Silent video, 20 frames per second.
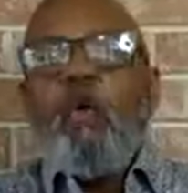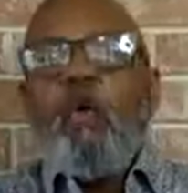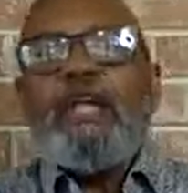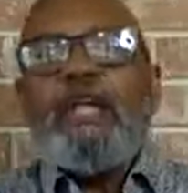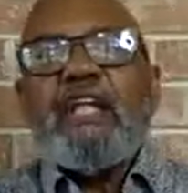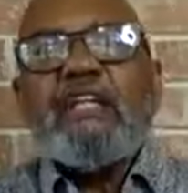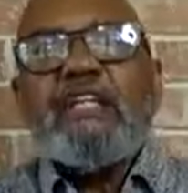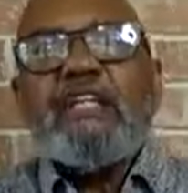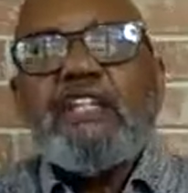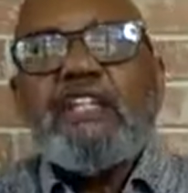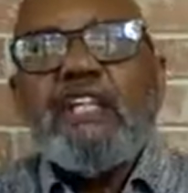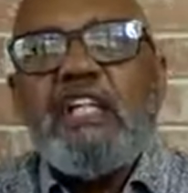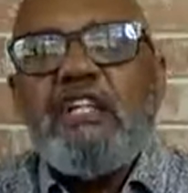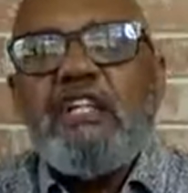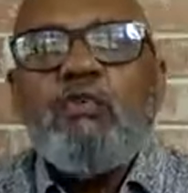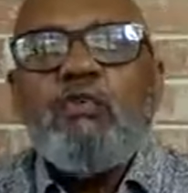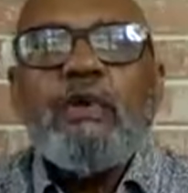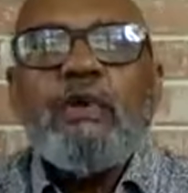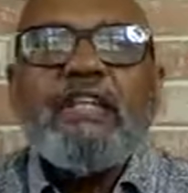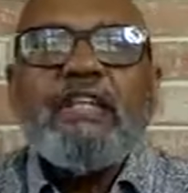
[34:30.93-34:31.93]
we
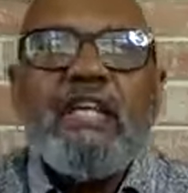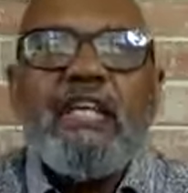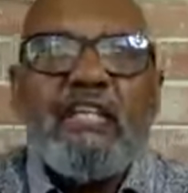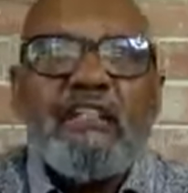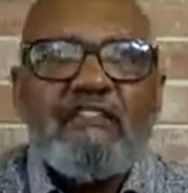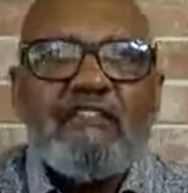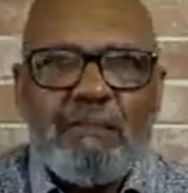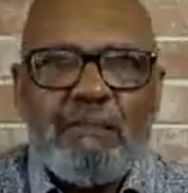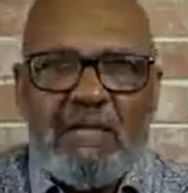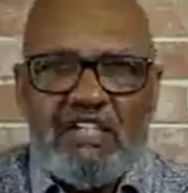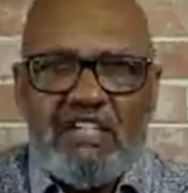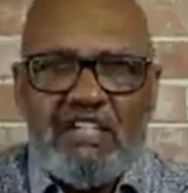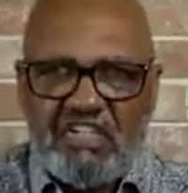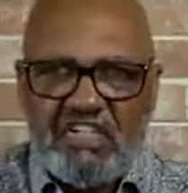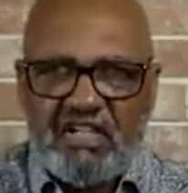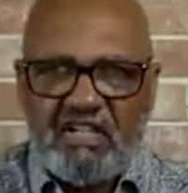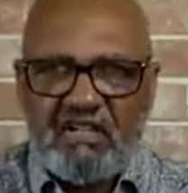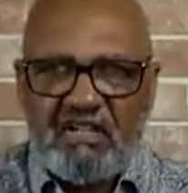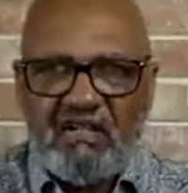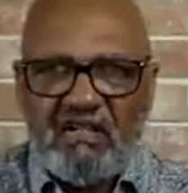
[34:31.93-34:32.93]
continue with his
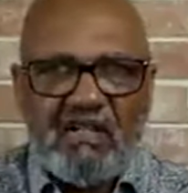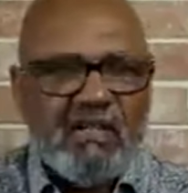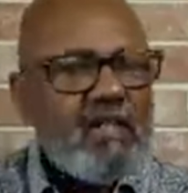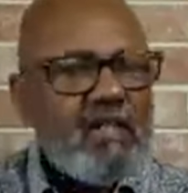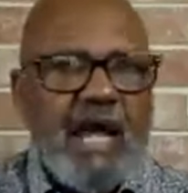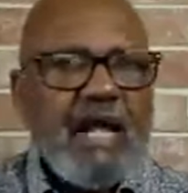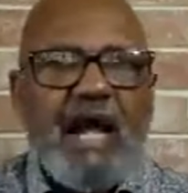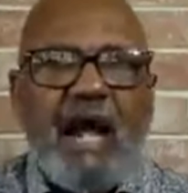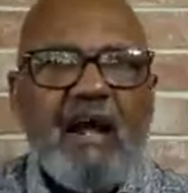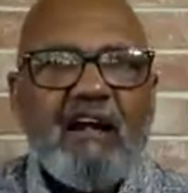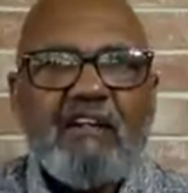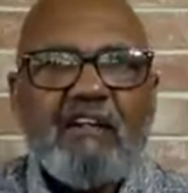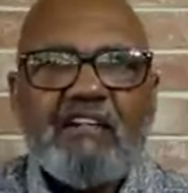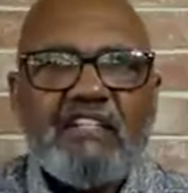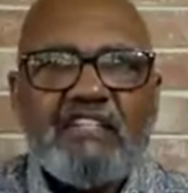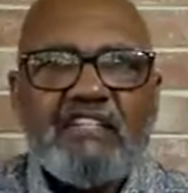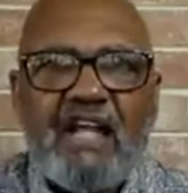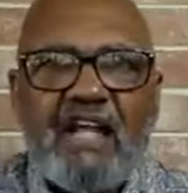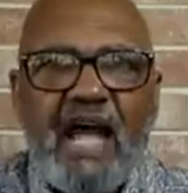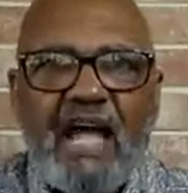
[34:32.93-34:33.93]
mission, not our
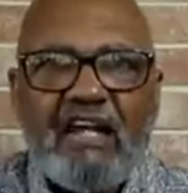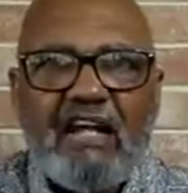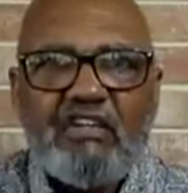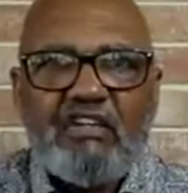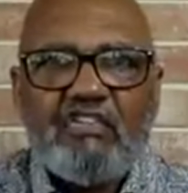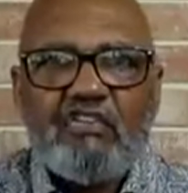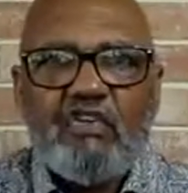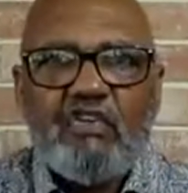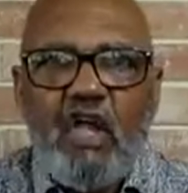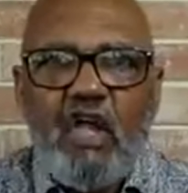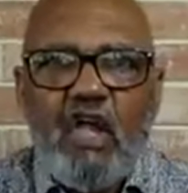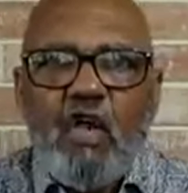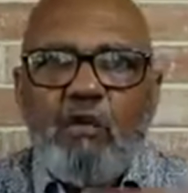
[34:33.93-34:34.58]
desires.